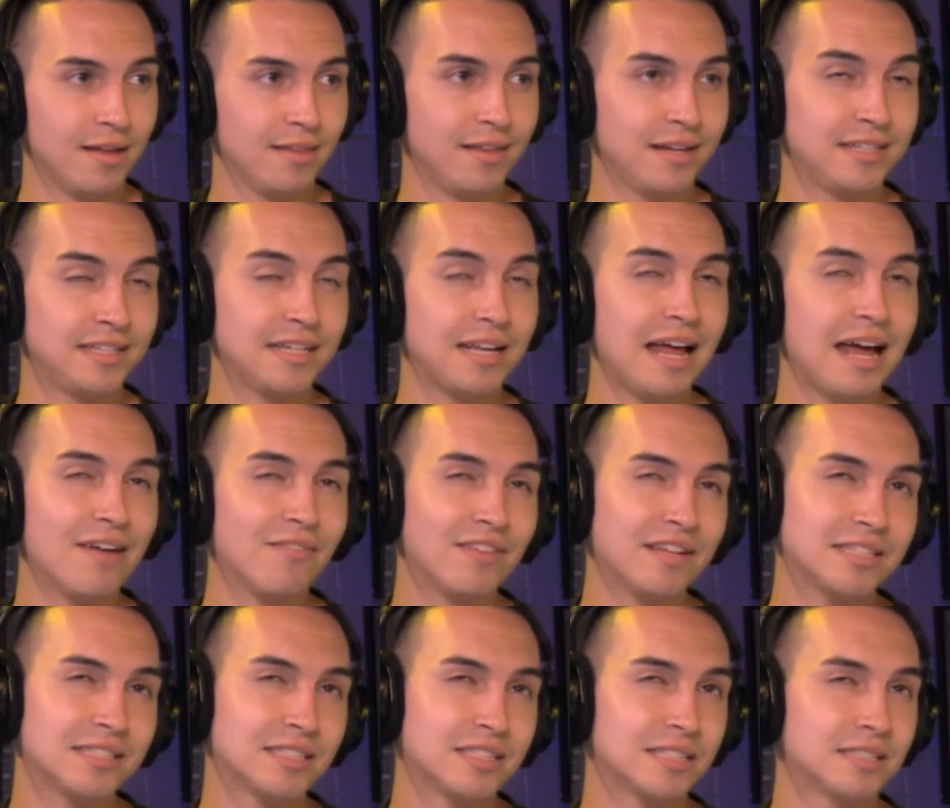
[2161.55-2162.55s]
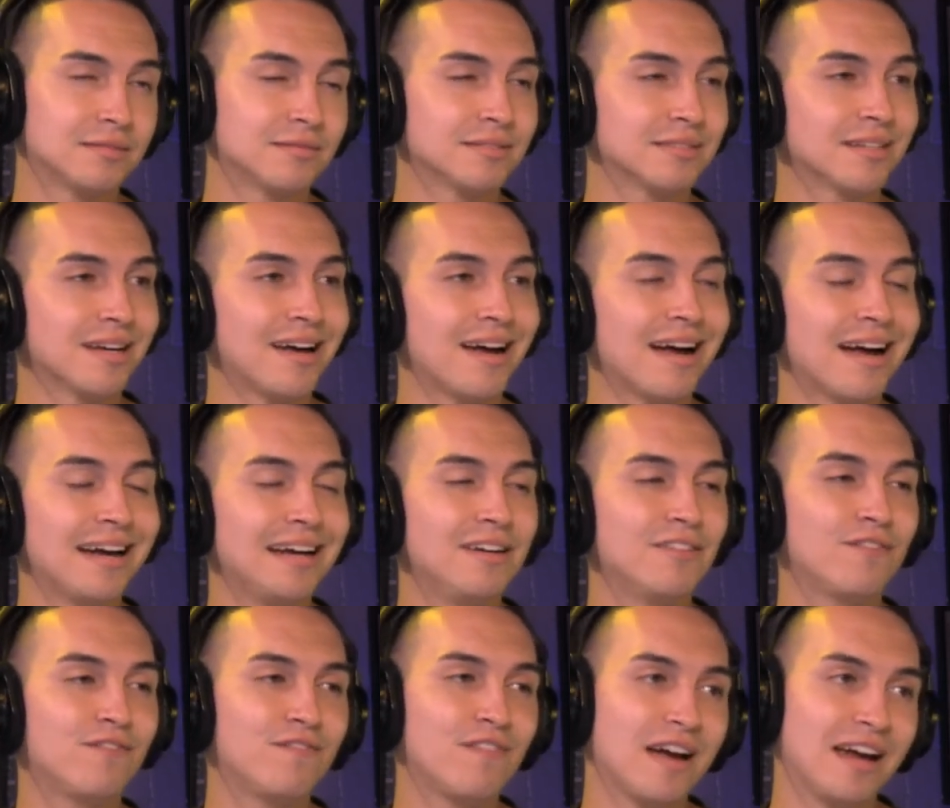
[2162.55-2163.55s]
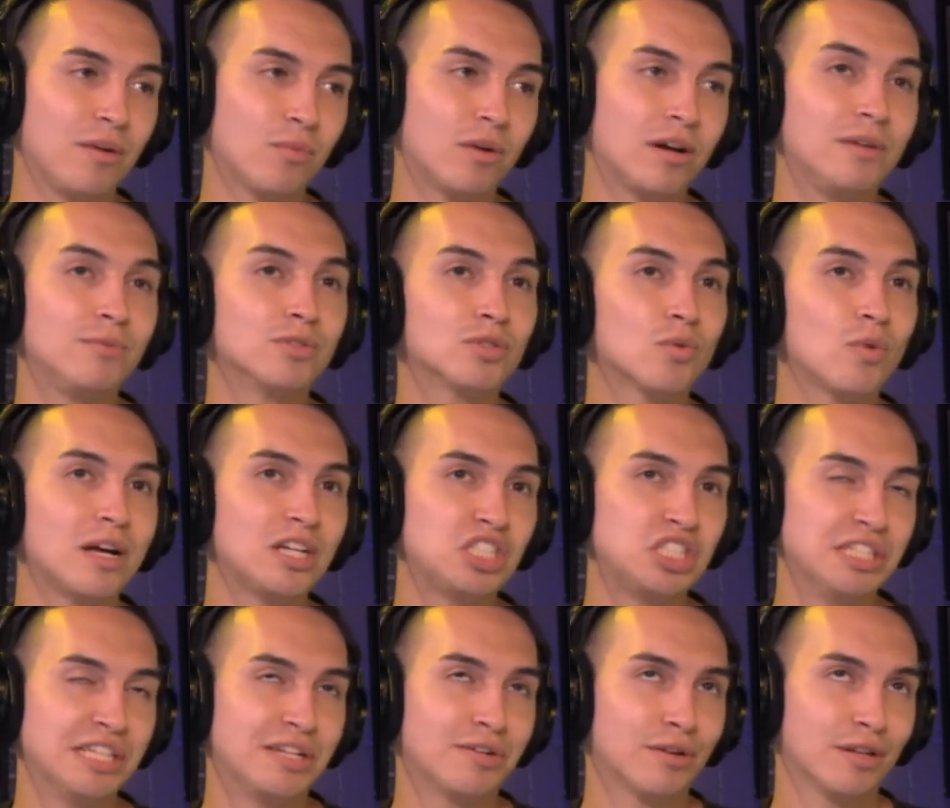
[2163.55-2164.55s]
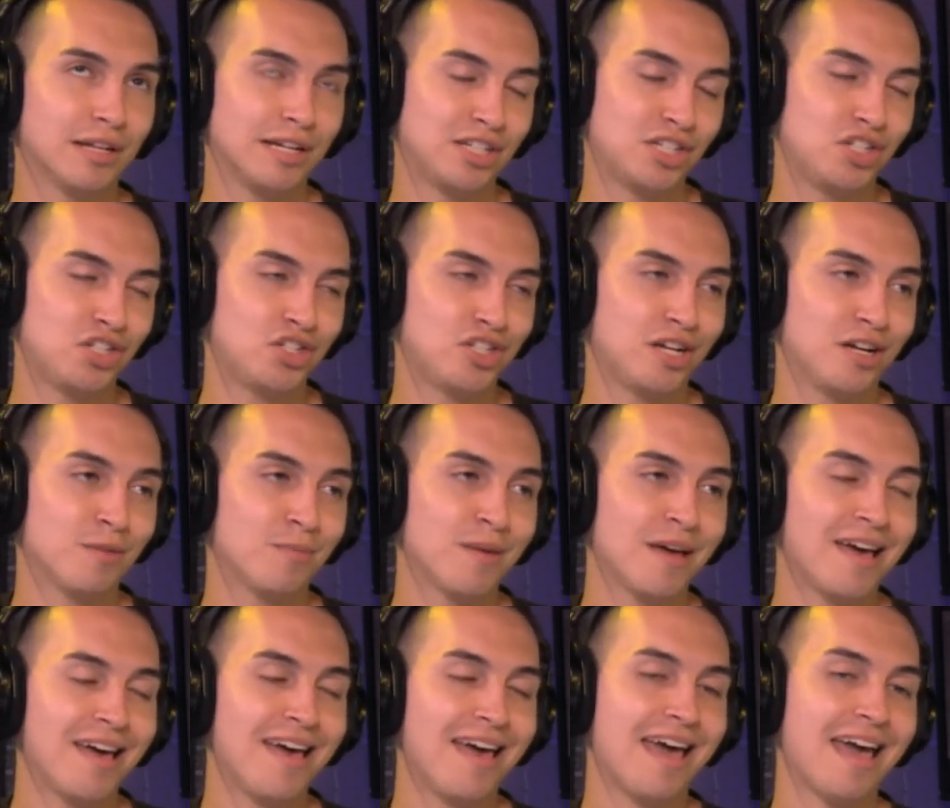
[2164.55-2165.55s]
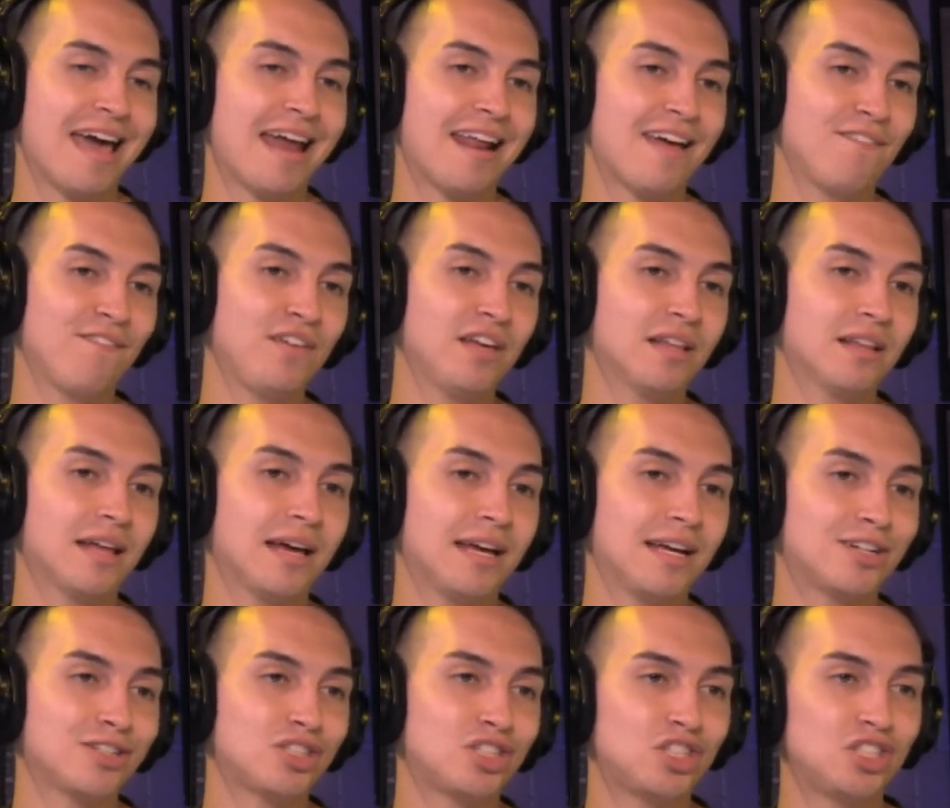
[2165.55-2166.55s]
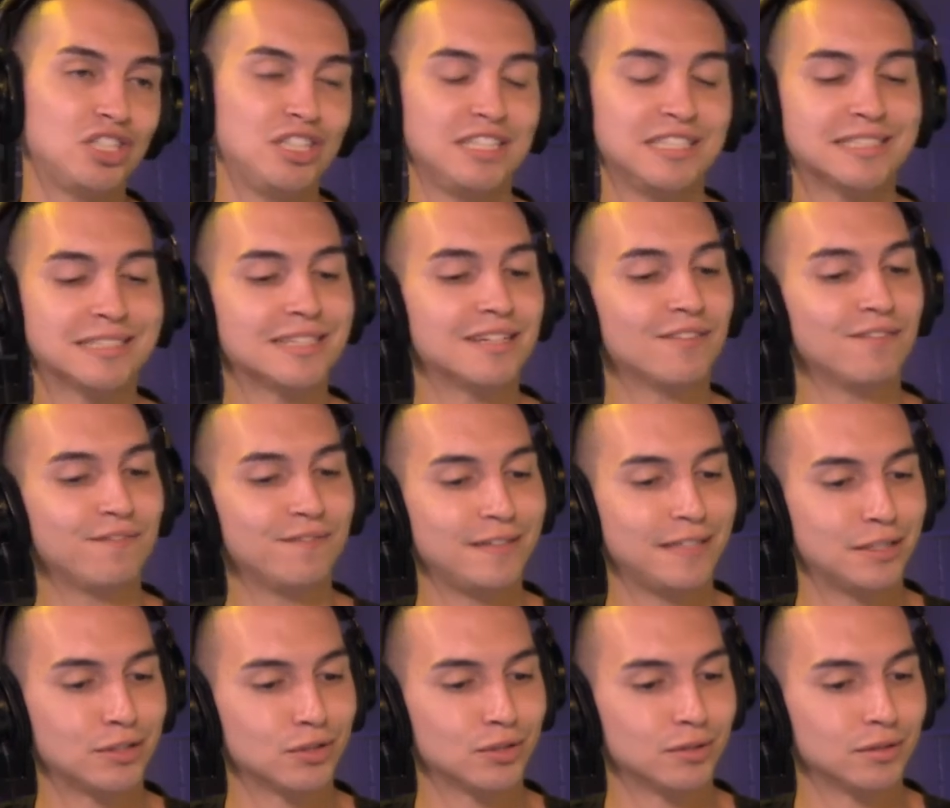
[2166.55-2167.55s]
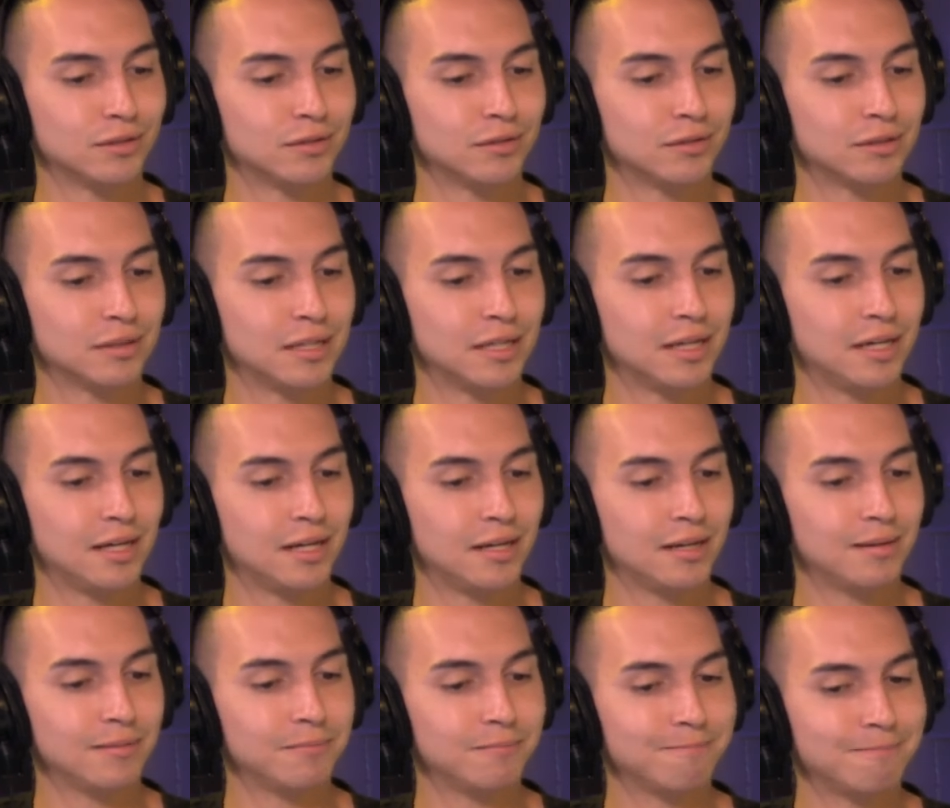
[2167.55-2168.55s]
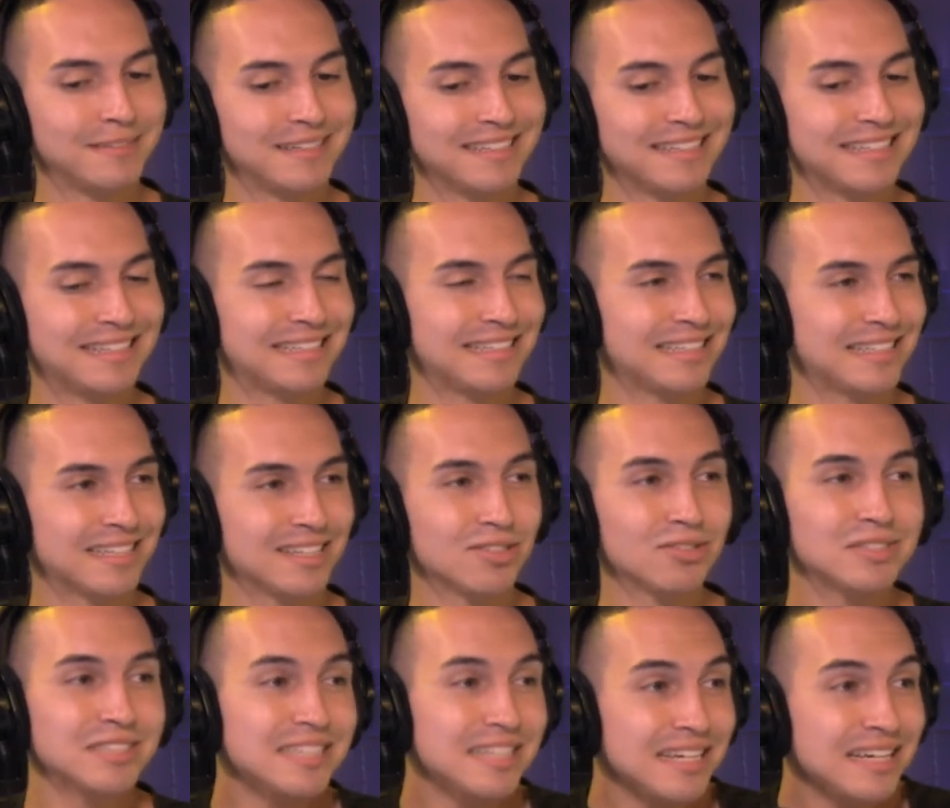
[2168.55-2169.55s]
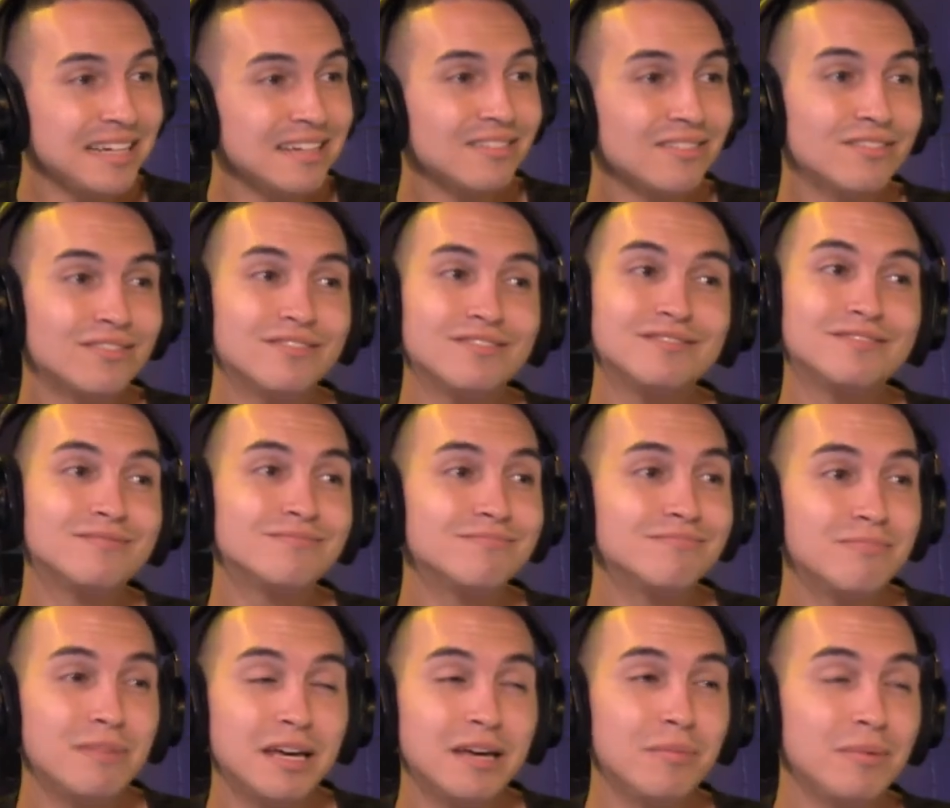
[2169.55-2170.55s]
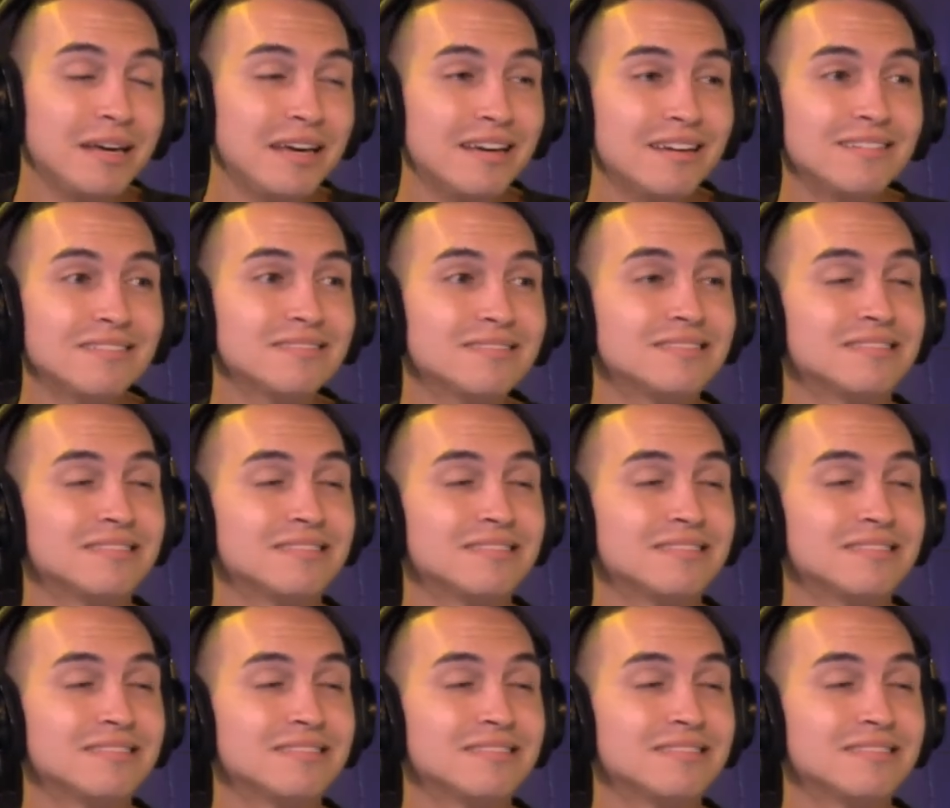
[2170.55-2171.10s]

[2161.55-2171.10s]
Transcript: They did have this kind of fight where he was questioning the relationship, and I feel like she's going to feel guilty maybe. Yeah,